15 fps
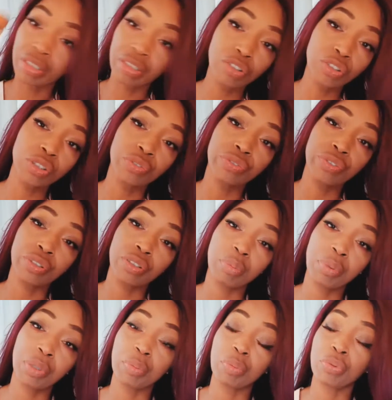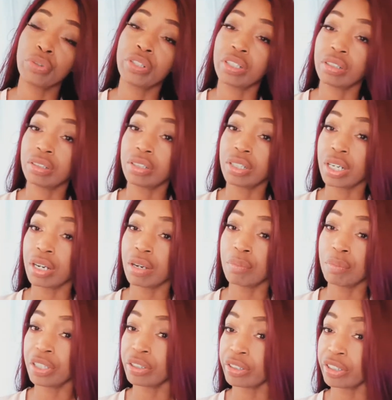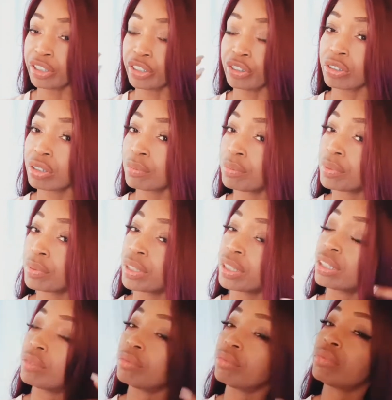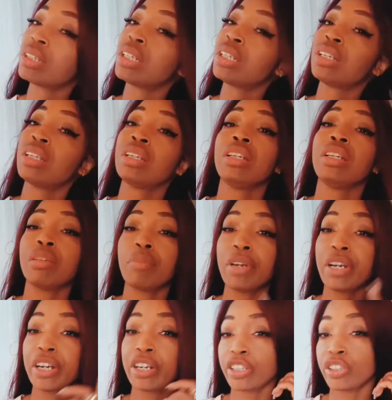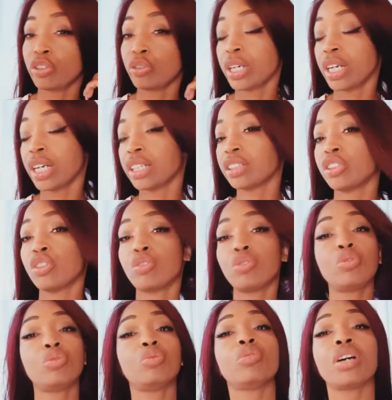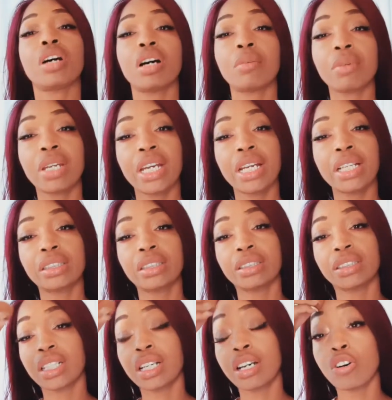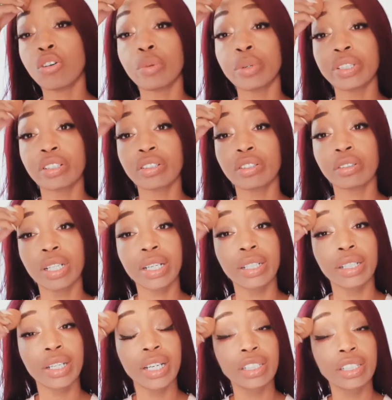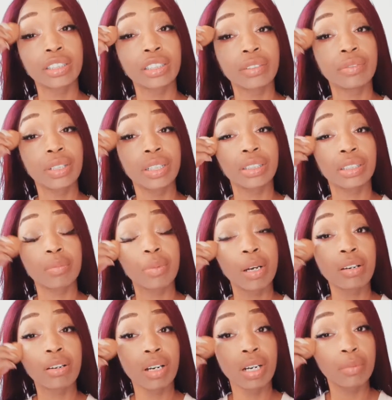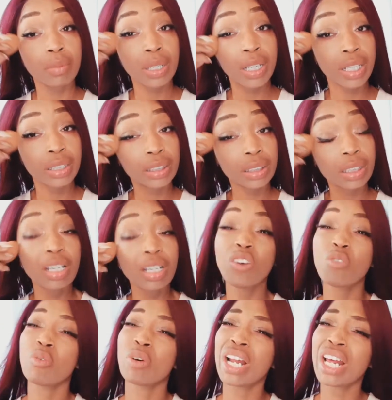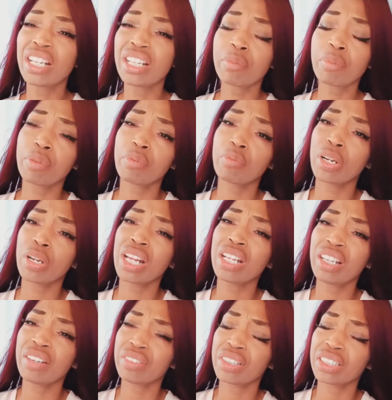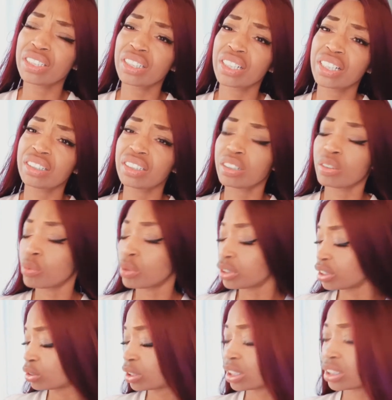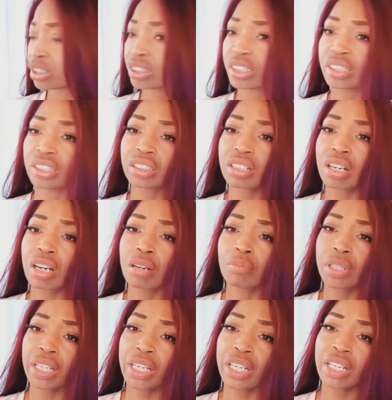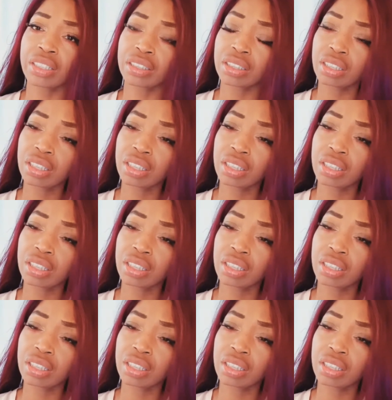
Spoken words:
Those are for the people in here in Europe. In America, you guys know who Comcast is. I always heard like negative things about Comcast. When I left the States, there was no such thing as Comcast.